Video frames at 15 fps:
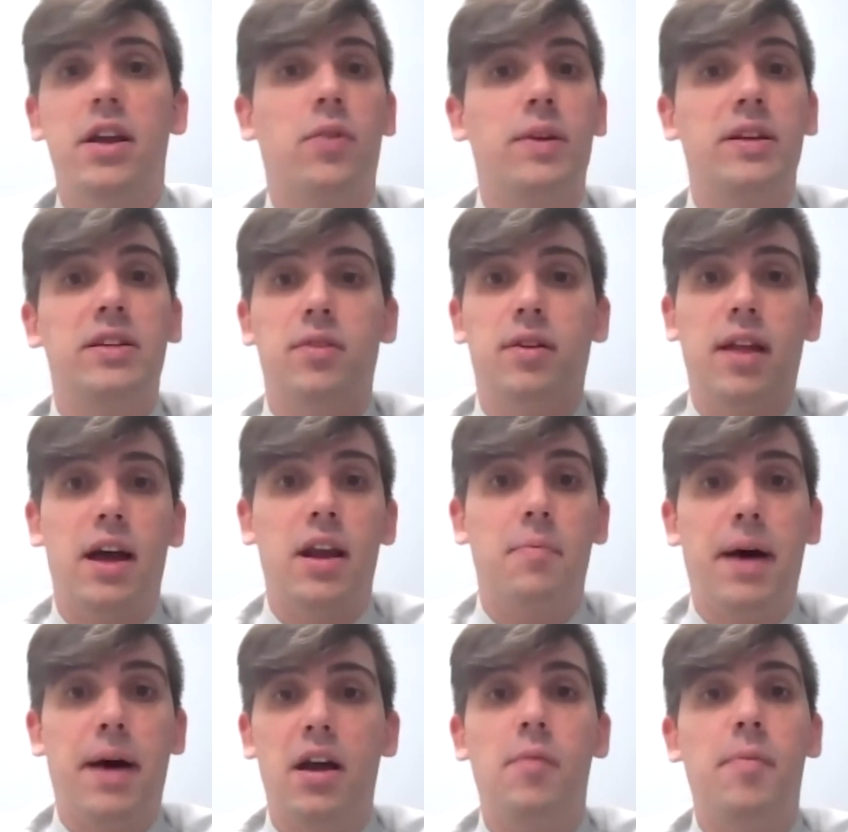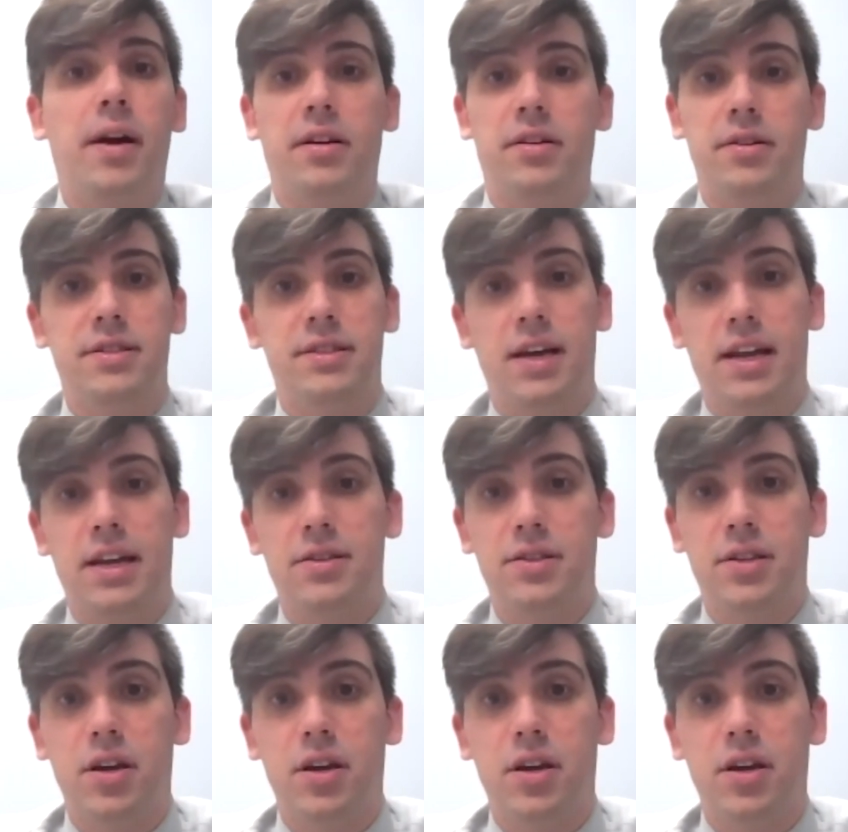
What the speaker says: we do a lot of biomarker studies.